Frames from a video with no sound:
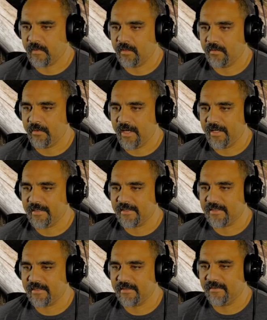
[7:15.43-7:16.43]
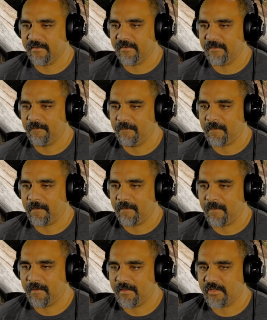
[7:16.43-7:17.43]
Oh, nice.
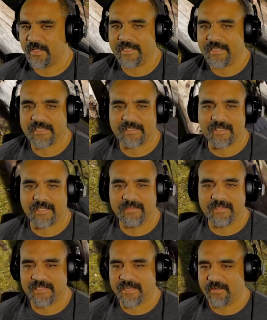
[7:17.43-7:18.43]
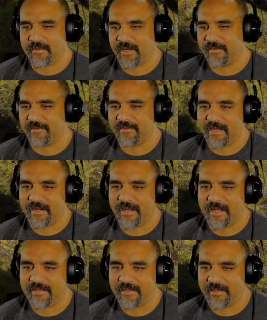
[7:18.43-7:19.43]
So I can just lay these down. I thought I
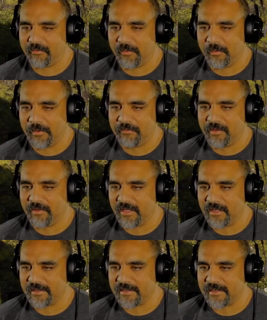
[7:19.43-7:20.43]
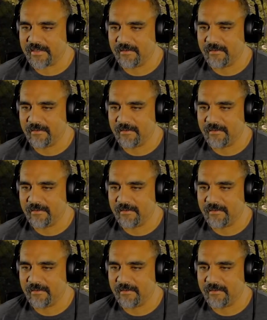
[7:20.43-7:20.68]
had to remove the logs.